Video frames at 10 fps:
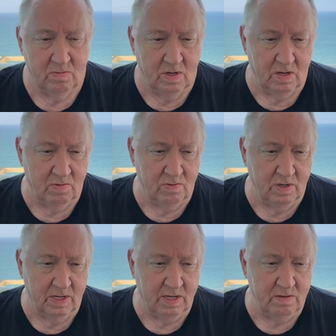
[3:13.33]
uh,
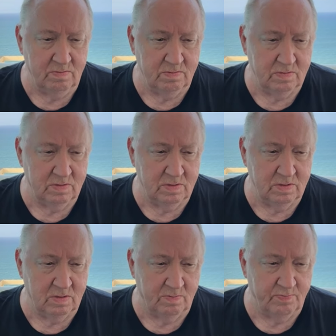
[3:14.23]
really, you
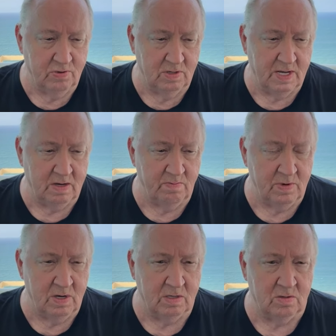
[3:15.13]
know, pull out a
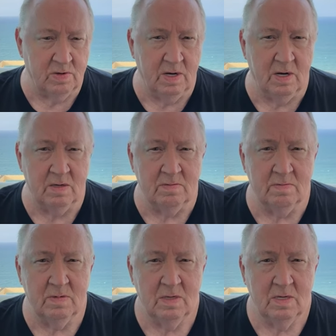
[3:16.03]
miracle here. And,
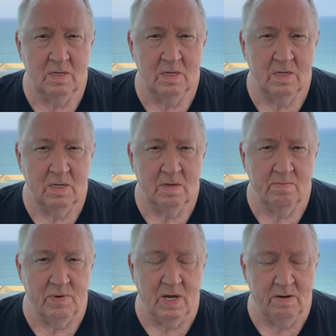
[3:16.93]

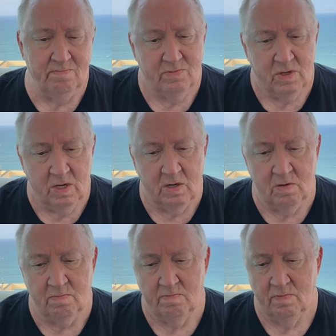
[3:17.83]
but, you
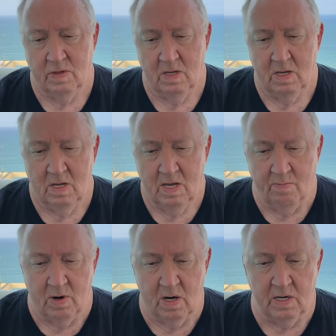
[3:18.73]
know,
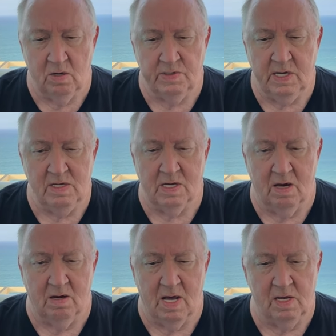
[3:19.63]
Martin knows he's
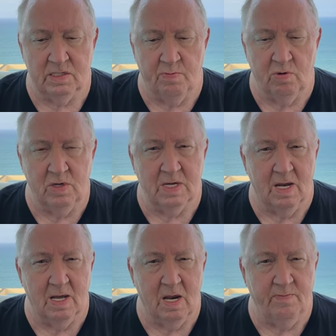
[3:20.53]
got a lot of support. He's
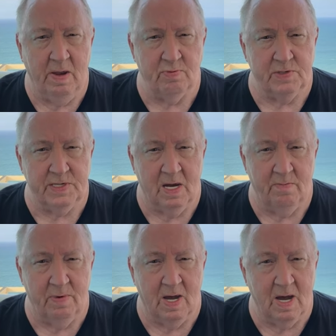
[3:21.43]
got a lot of people
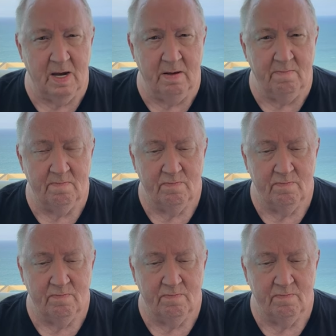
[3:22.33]
standing behind him,